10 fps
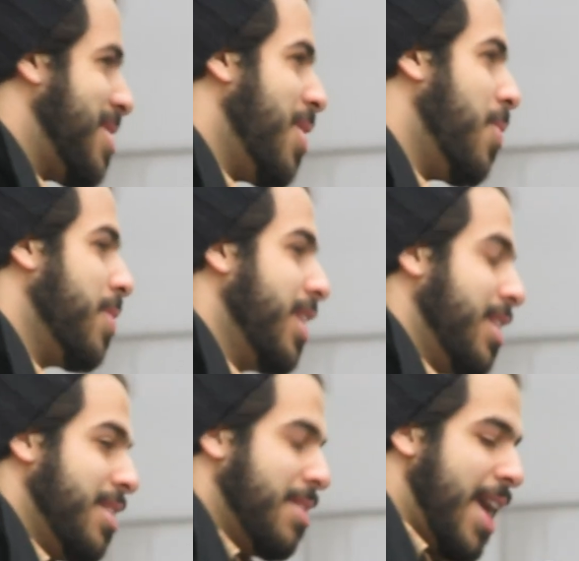So
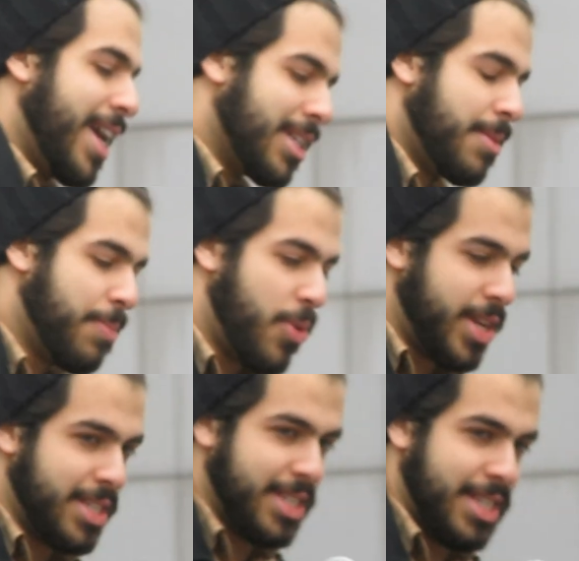I guess my
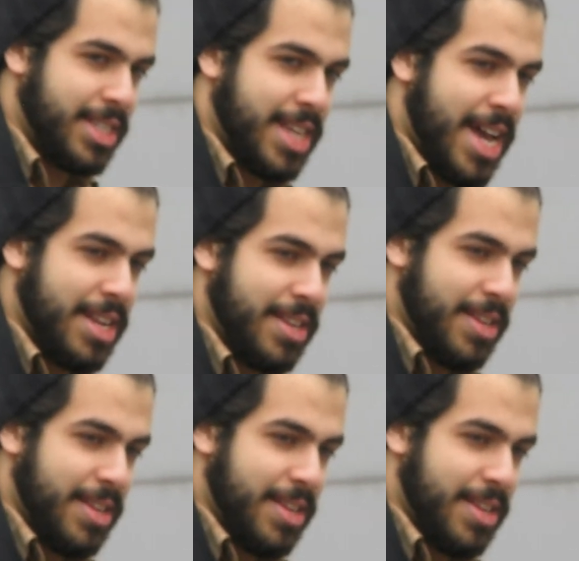point is that